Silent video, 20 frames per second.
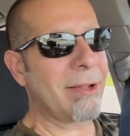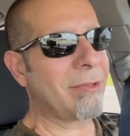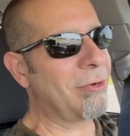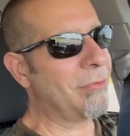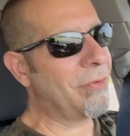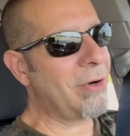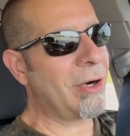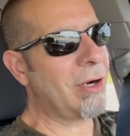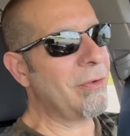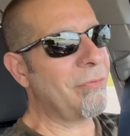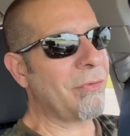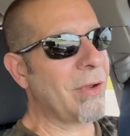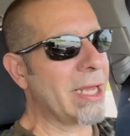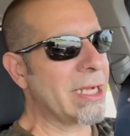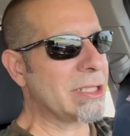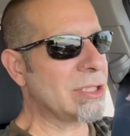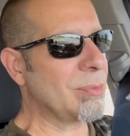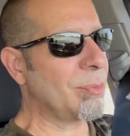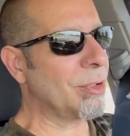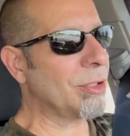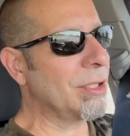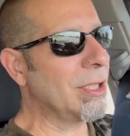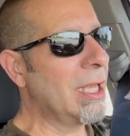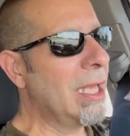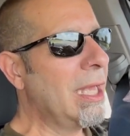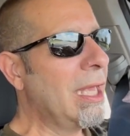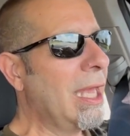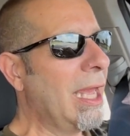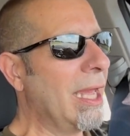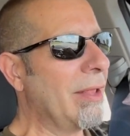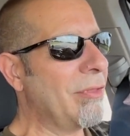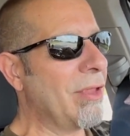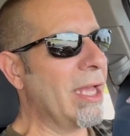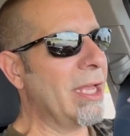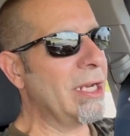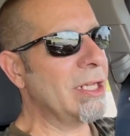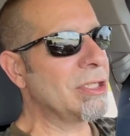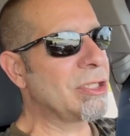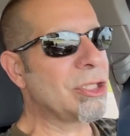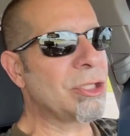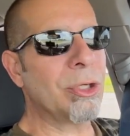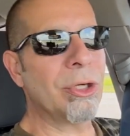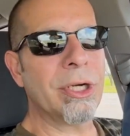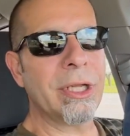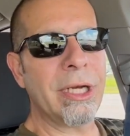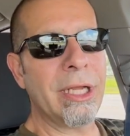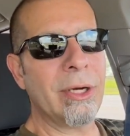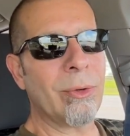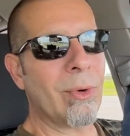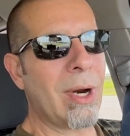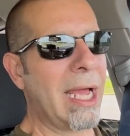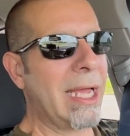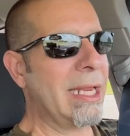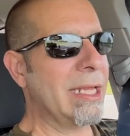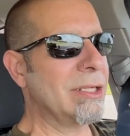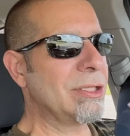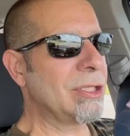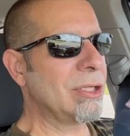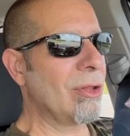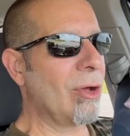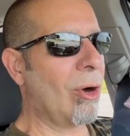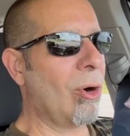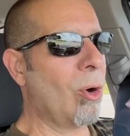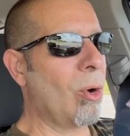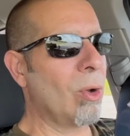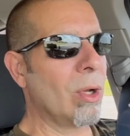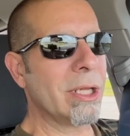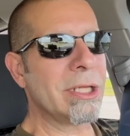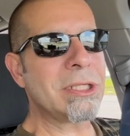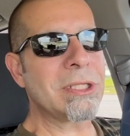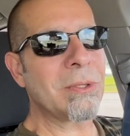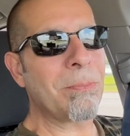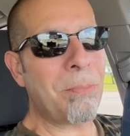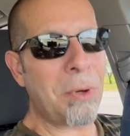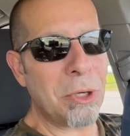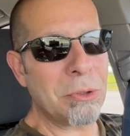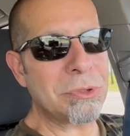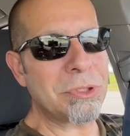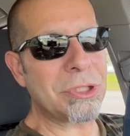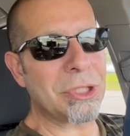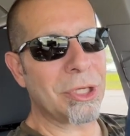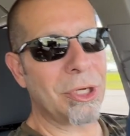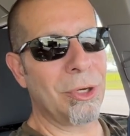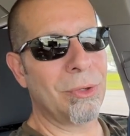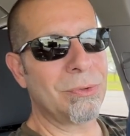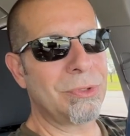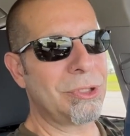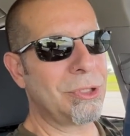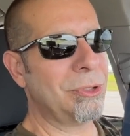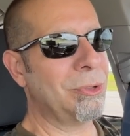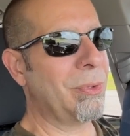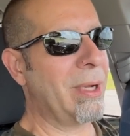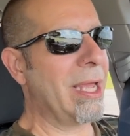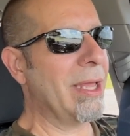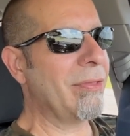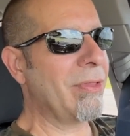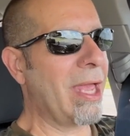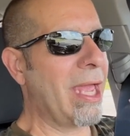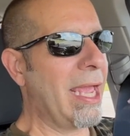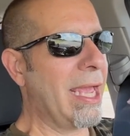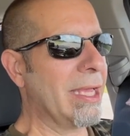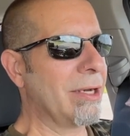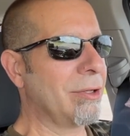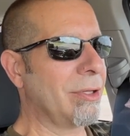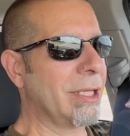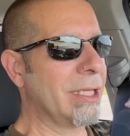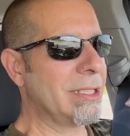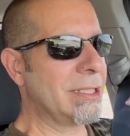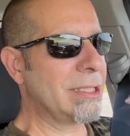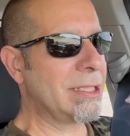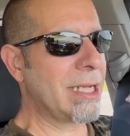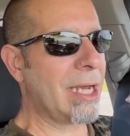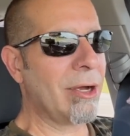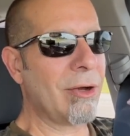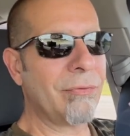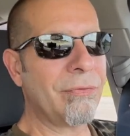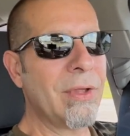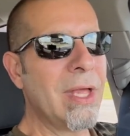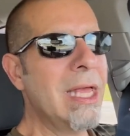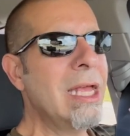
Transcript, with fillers: They're very flexible and then inserted it right into the hole it's supposed to go to in the handle itself.